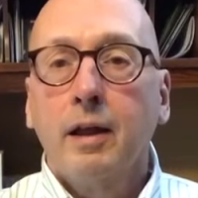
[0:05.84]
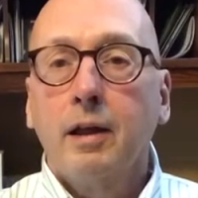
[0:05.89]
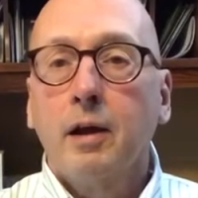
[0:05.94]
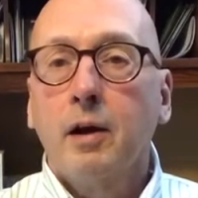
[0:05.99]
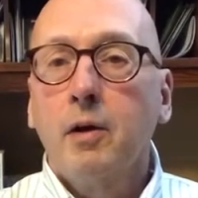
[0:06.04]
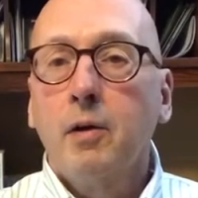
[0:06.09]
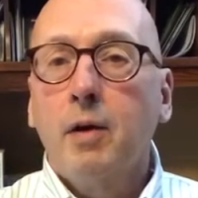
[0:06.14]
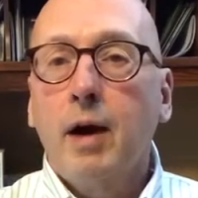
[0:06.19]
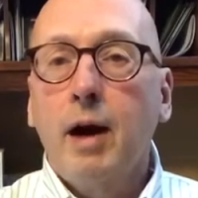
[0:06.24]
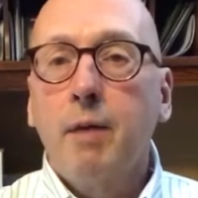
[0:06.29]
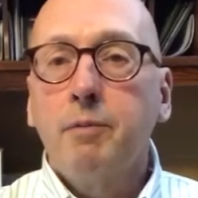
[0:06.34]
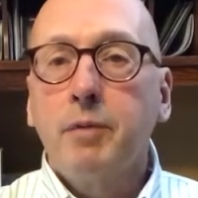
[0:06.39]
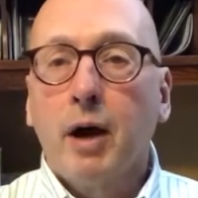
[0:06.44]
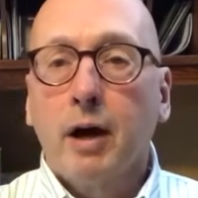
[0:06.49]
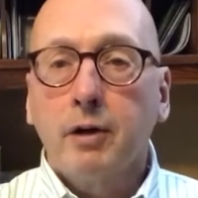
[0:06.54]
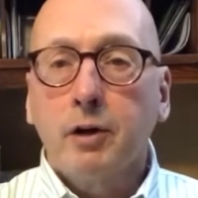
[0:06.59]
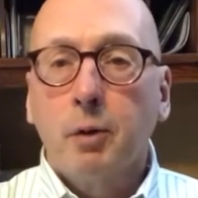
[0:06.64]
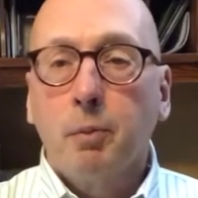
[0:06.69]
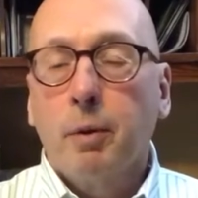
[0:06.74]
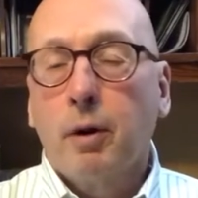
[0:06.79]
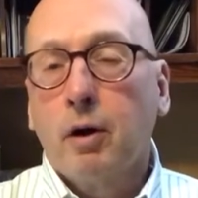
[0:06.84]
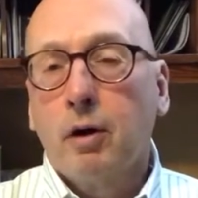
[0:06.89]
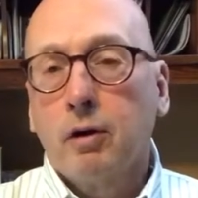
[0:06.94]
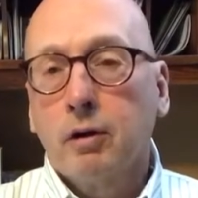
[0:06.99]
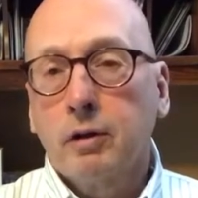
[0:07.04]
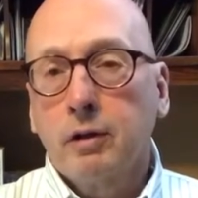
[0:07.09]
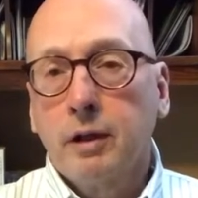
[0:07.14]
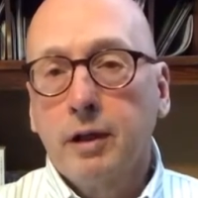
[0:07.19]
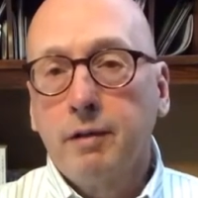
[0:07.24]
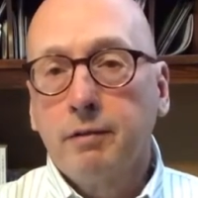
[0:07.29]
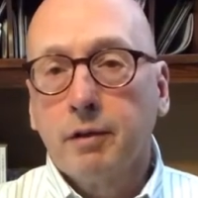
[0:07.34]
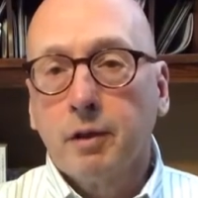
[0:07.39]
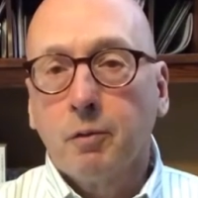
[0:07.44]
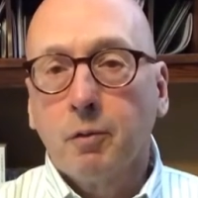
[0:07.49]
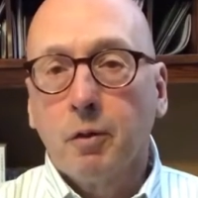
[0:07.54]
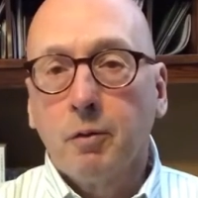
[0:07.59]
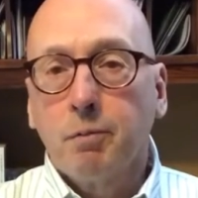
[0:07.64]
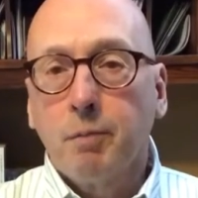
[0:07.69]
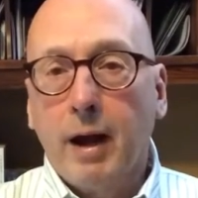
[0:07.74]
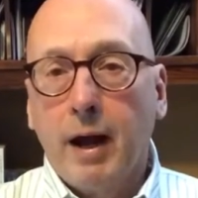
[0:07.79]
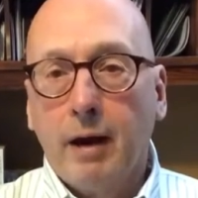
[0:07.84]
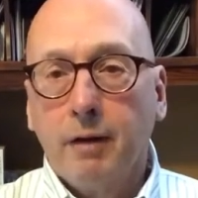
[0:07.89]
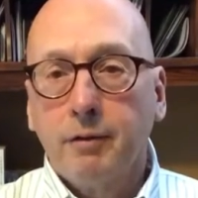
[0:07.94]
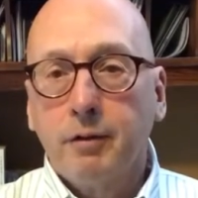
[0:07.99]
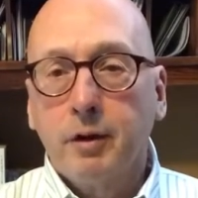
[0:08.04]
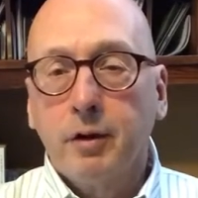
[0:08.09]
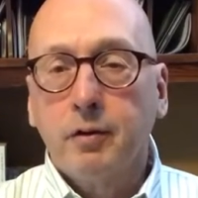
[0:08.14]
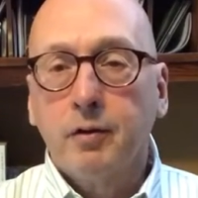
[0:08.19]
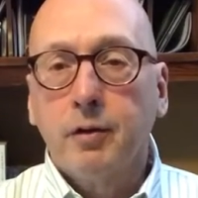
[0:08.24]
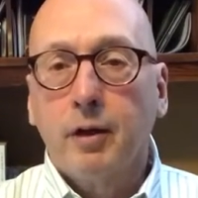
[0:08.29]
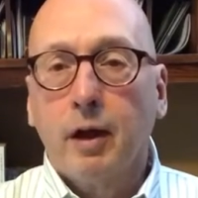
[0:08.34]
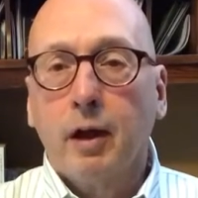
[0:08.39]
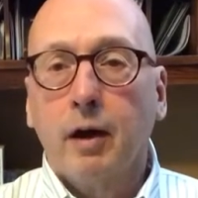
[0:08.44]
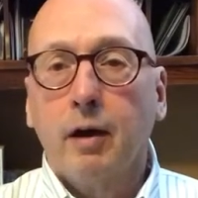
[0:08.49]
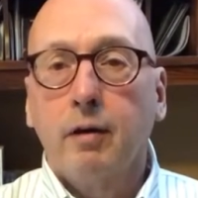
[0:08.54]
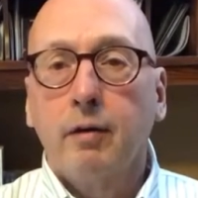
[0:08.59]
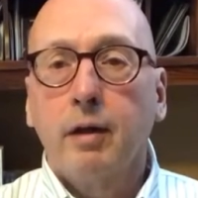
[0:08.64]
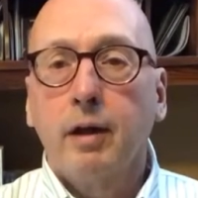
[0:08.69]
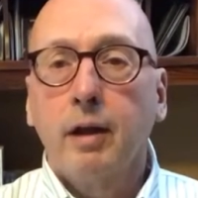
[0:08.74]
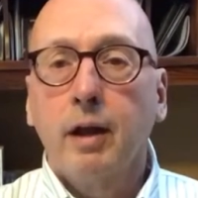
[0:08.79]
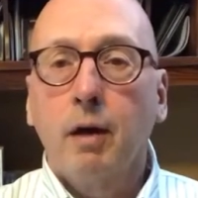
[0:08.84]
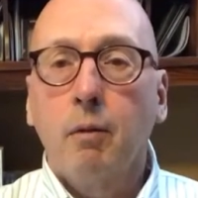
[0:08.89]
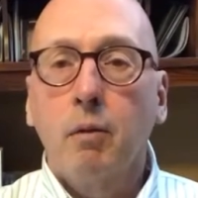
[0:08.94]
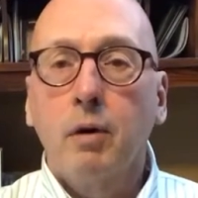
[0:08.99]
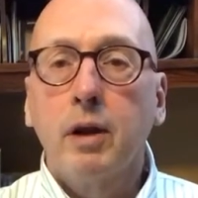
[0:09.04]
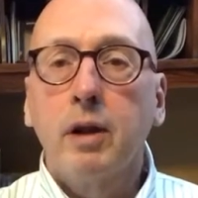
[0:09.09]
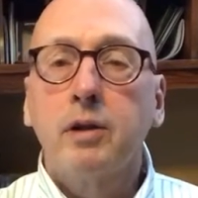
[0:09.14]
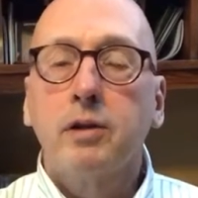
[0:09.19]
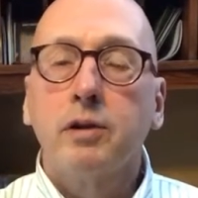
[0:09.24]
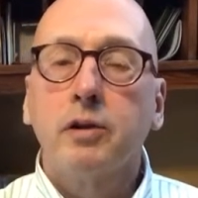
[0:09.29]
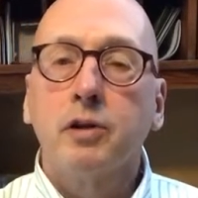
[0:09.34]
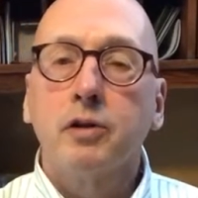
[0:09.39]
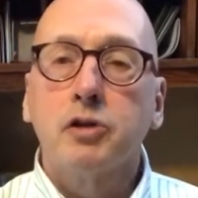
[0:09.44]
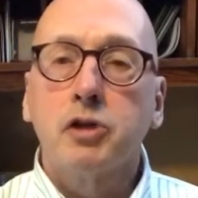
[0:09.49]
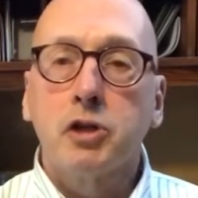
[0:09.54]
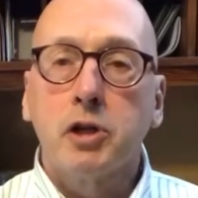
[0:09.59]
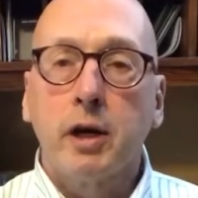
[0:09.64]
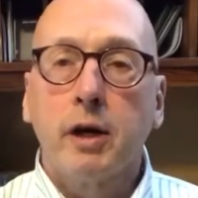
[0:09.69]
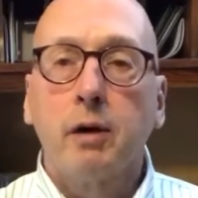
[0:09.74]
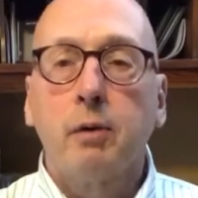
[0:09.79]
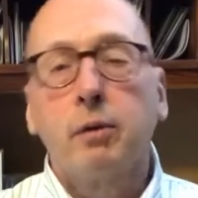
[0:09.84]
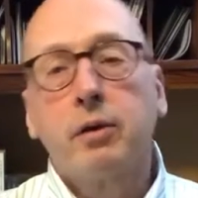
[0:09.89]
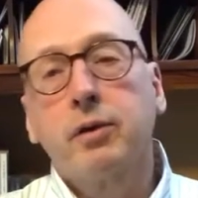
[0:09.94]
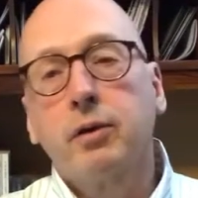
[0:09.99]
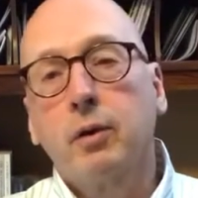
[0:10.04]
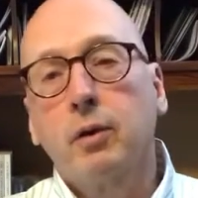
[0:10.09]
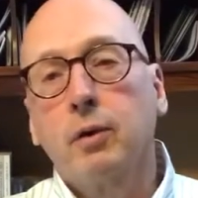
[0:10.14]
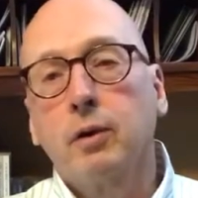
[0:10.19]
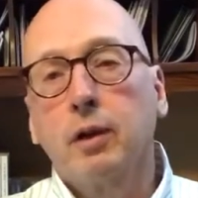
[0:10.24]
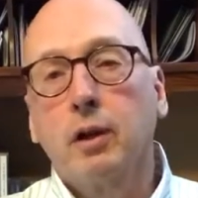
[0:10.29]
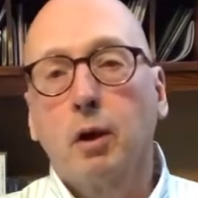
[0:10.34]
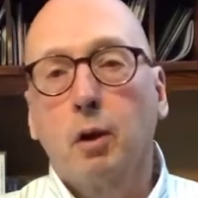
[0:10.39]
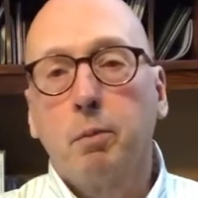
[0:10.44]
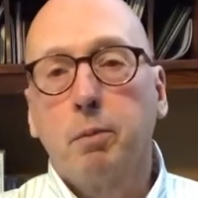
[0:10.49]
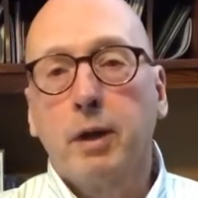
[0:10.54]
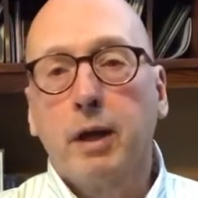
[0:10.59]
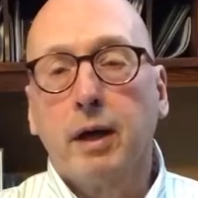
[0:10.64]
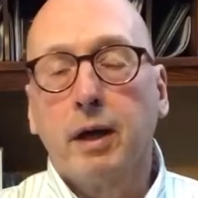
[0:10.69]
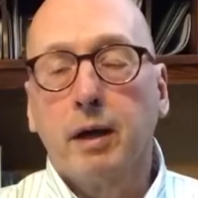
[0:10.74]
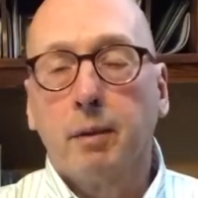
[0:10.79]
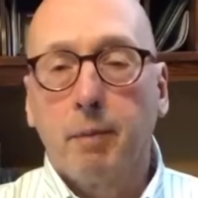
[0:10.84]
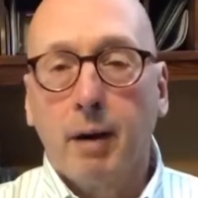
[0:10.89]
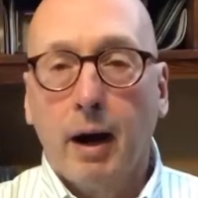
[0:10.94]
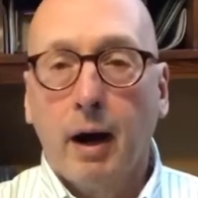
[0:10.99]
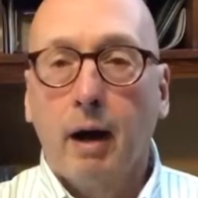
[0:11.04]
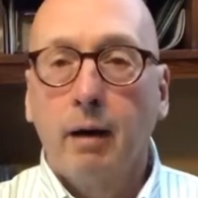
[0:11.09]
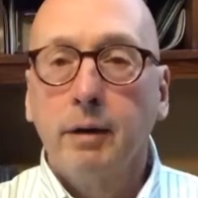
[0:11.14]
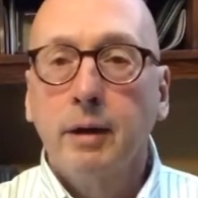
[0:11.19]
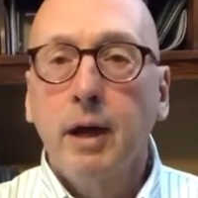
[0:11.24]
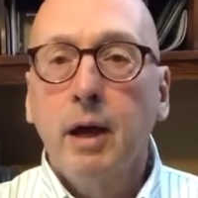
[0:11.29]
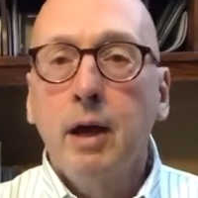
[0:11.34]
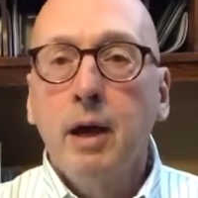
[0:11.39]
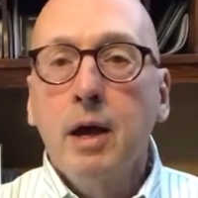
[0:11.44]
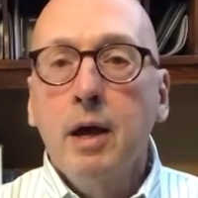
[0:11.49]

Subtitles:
Hello, I'm DrPaul Cleveland with Boundary Stone, and I wanted to just share with you a little bit about